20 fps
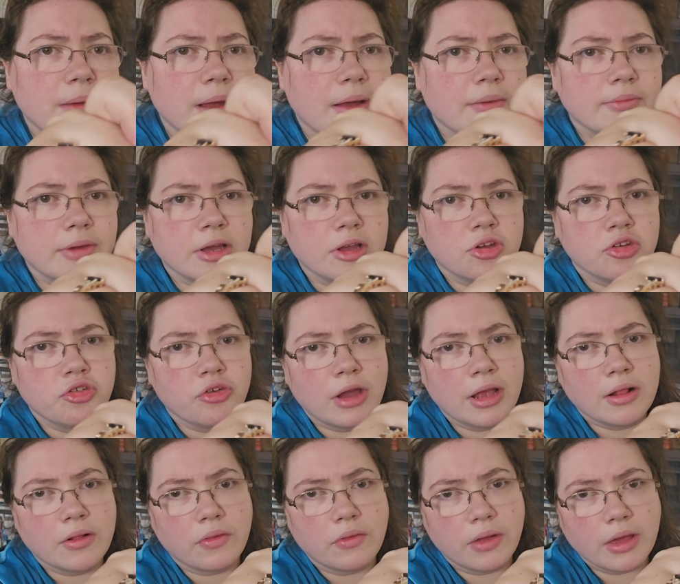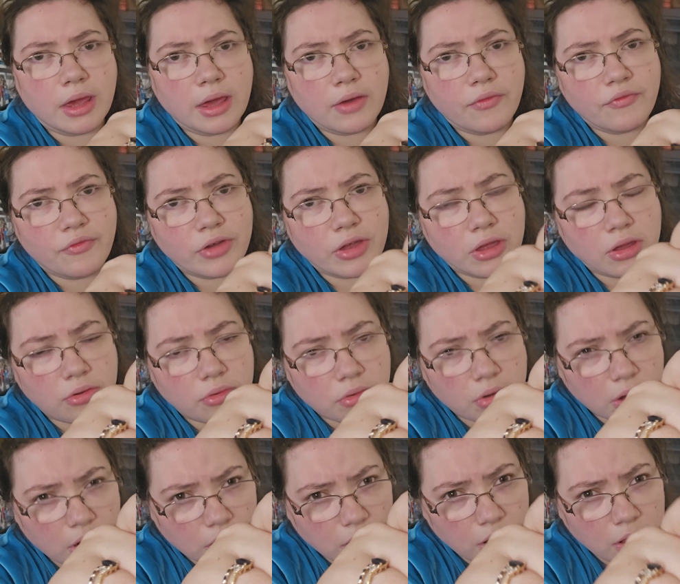I'm going to try to link it for you
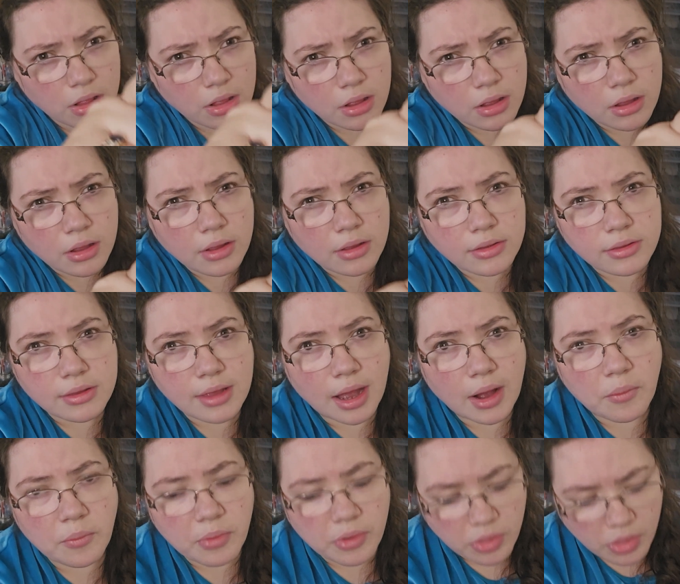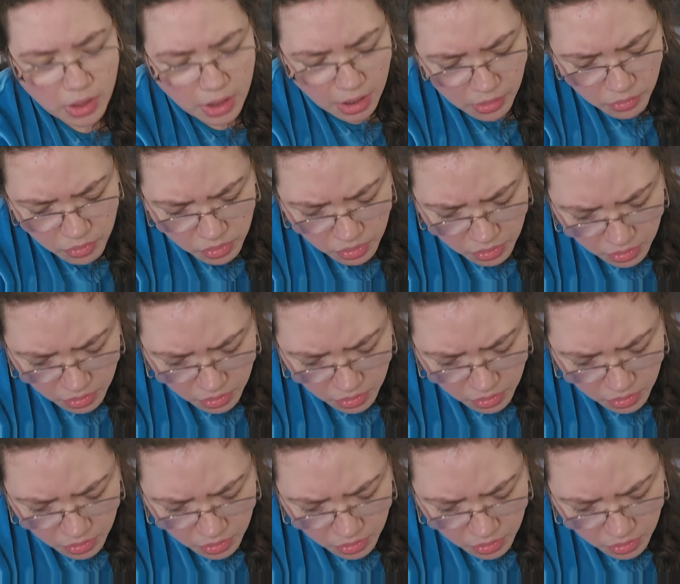all down below.